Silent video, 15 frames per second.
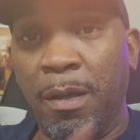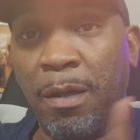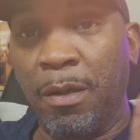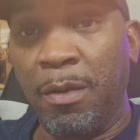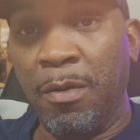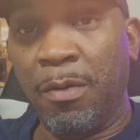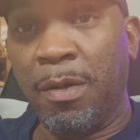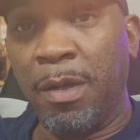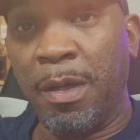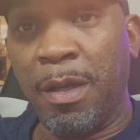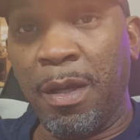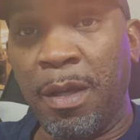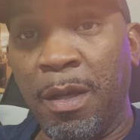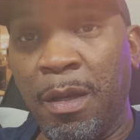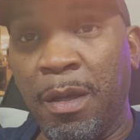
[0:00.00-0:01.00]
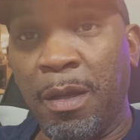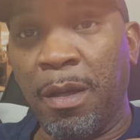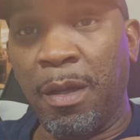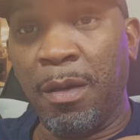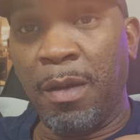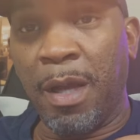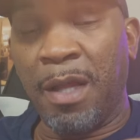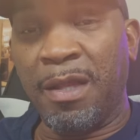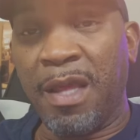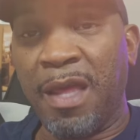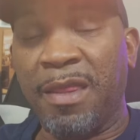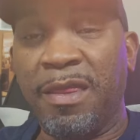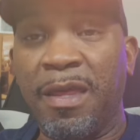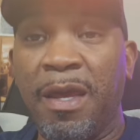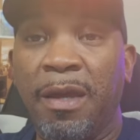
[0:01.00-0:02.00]
Look at
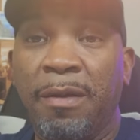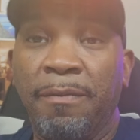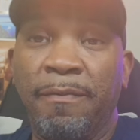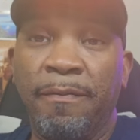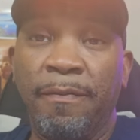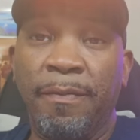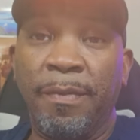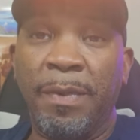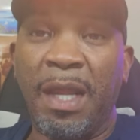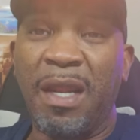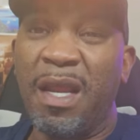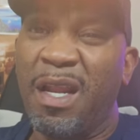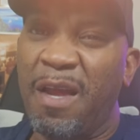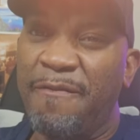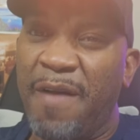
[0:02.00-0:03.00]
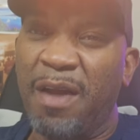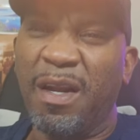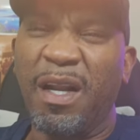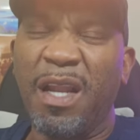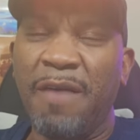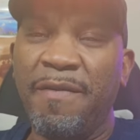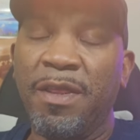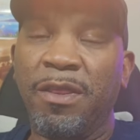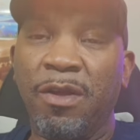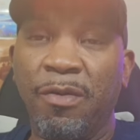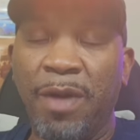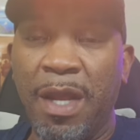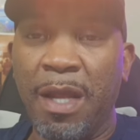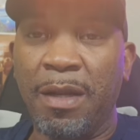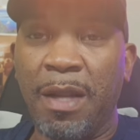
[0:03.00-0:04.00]
that thing. And they left out eleven
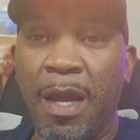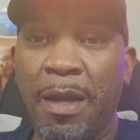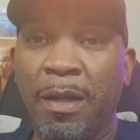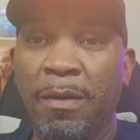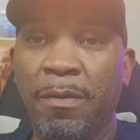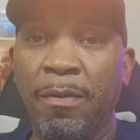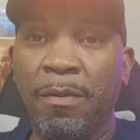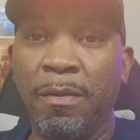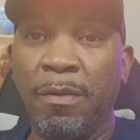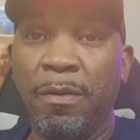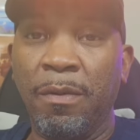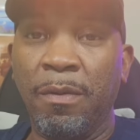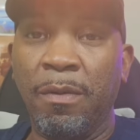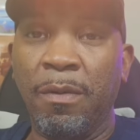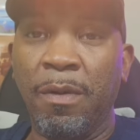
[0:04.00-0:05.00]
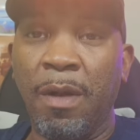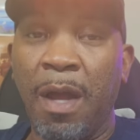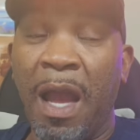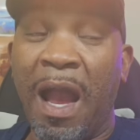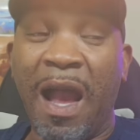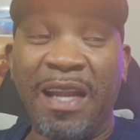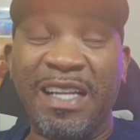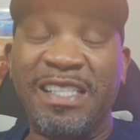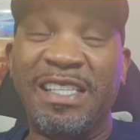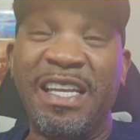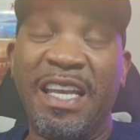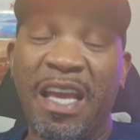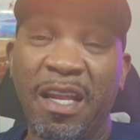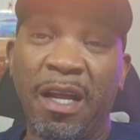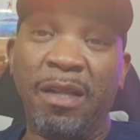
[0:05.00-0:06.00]
thirty at night. How did
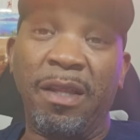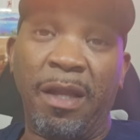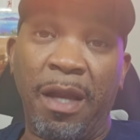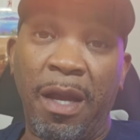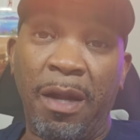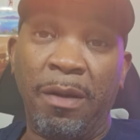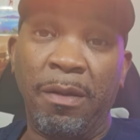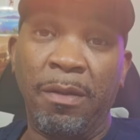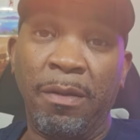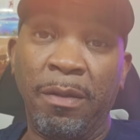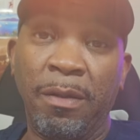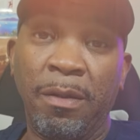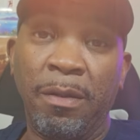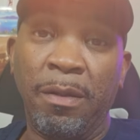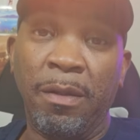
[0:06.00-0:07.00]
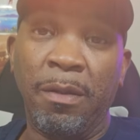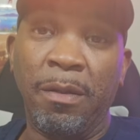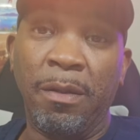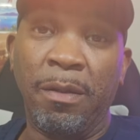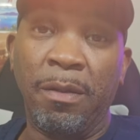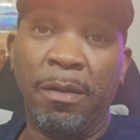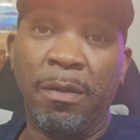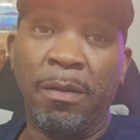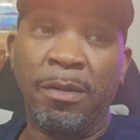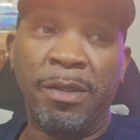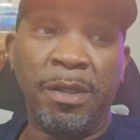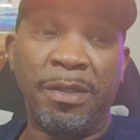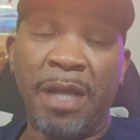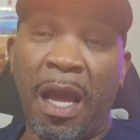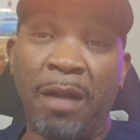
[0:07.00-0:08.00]
she get under there?
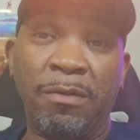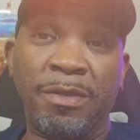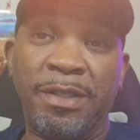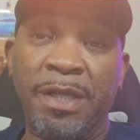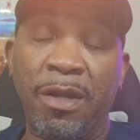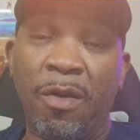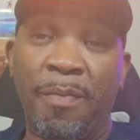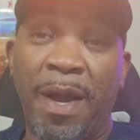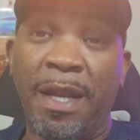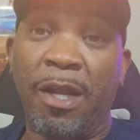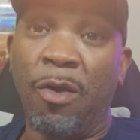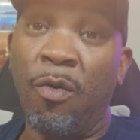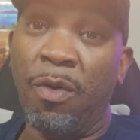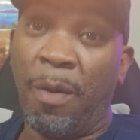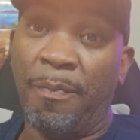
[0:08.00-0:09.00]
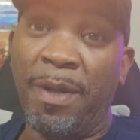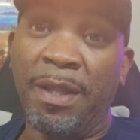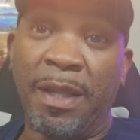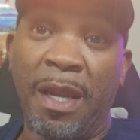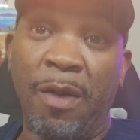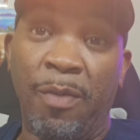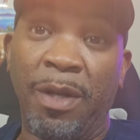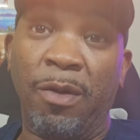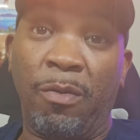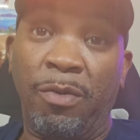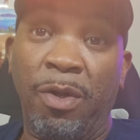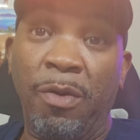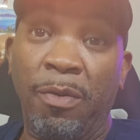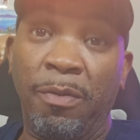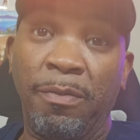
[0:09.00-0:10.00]
Seriously, I don't see nobody going up under there with no
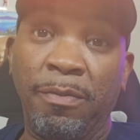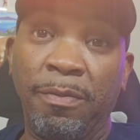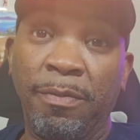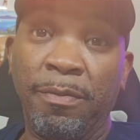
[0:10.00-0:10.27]
dude.